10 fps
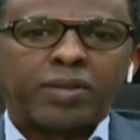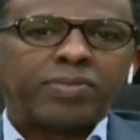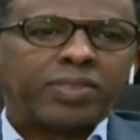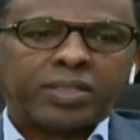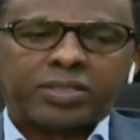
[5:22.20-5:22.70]

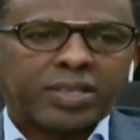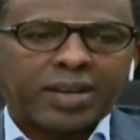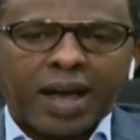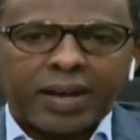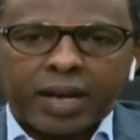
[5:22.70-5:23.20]
this
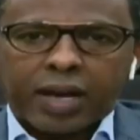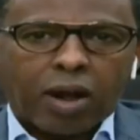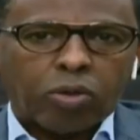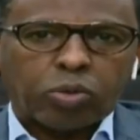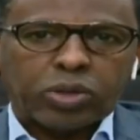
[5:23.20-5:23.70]
running
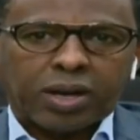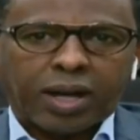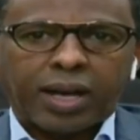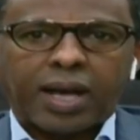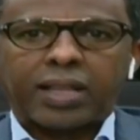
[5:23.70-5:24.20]
around with
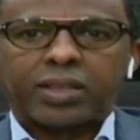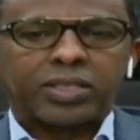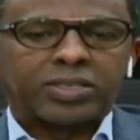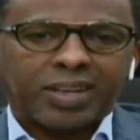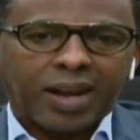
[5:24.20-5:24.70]
Raila,
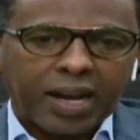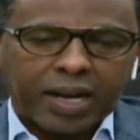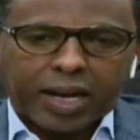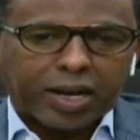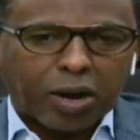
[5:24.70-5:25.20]
this running
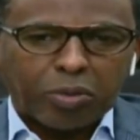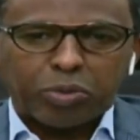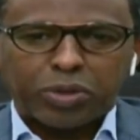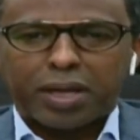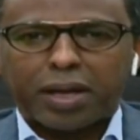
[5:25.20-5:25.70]
around
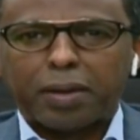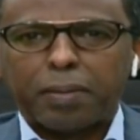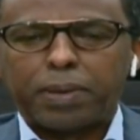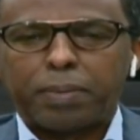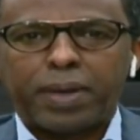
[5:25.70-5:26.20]
with the
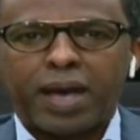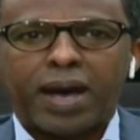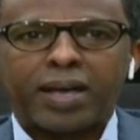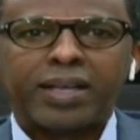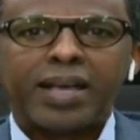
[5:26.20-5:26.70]

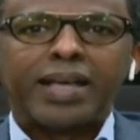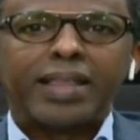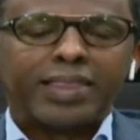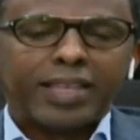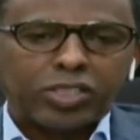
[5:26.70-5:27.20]
BBI,
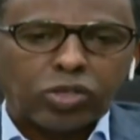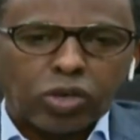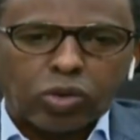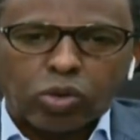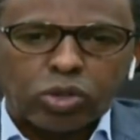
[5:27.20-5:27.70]
this
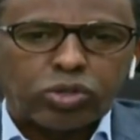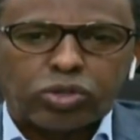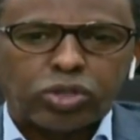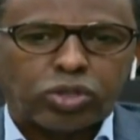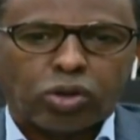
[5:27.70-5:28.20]

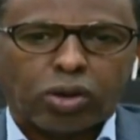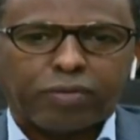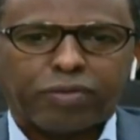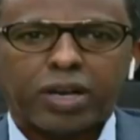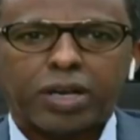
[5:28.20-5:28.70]
constitutional
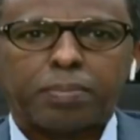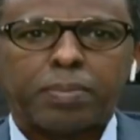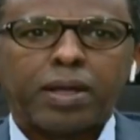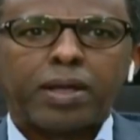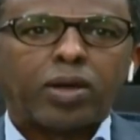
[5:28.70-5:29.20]
referendum,
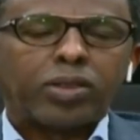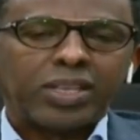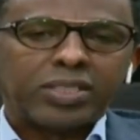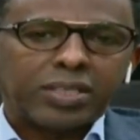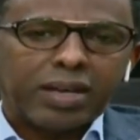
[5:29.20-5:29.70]

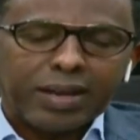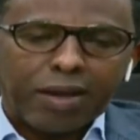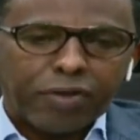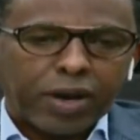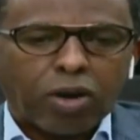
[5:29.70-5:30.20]

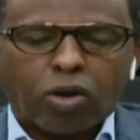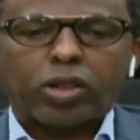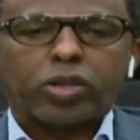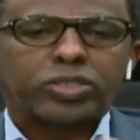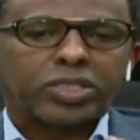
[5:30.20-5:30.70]
all
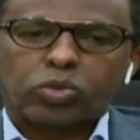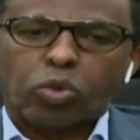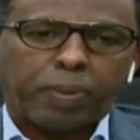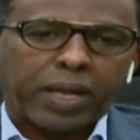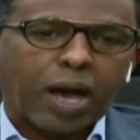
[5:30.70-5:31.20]
those things will
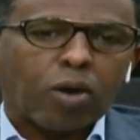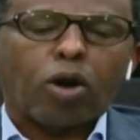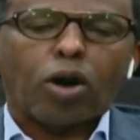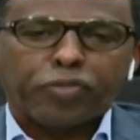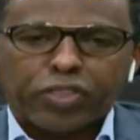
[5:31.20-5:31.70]
be now
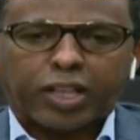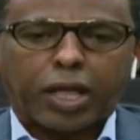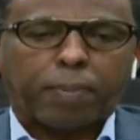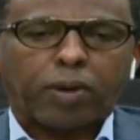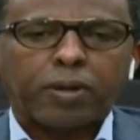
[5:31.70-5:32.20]
off the
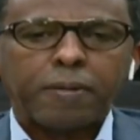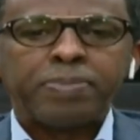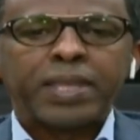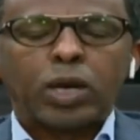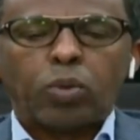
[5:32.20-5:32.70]
table.
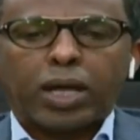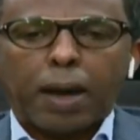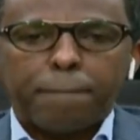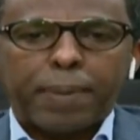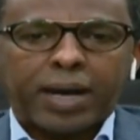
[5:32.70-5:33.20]
He will
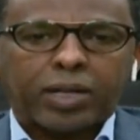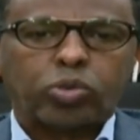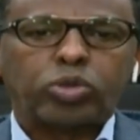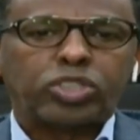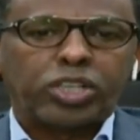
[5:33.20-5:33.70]
come back
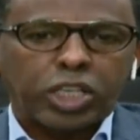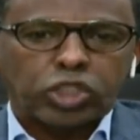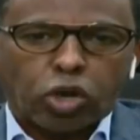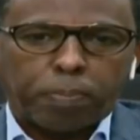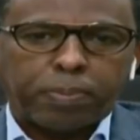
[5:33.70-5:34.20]
to his day
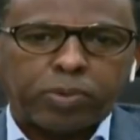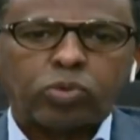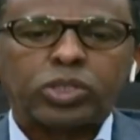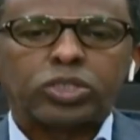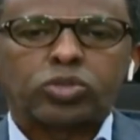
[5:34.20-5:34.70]
job,
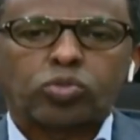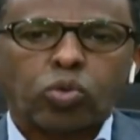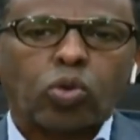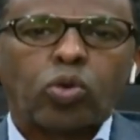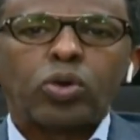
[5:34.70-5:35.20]
which is
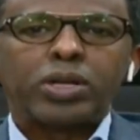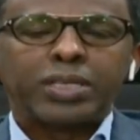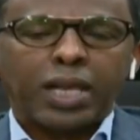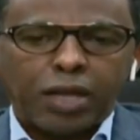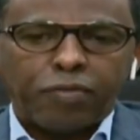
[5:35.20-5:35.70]
to
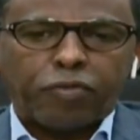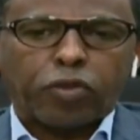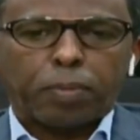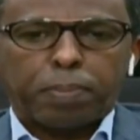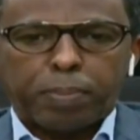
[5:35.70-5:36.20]
deliver for
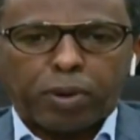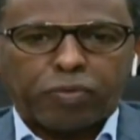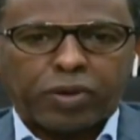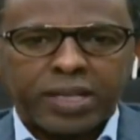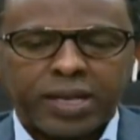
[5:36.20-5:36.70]
the people
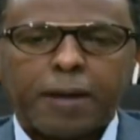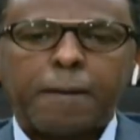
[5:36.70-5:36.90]
of Kenya,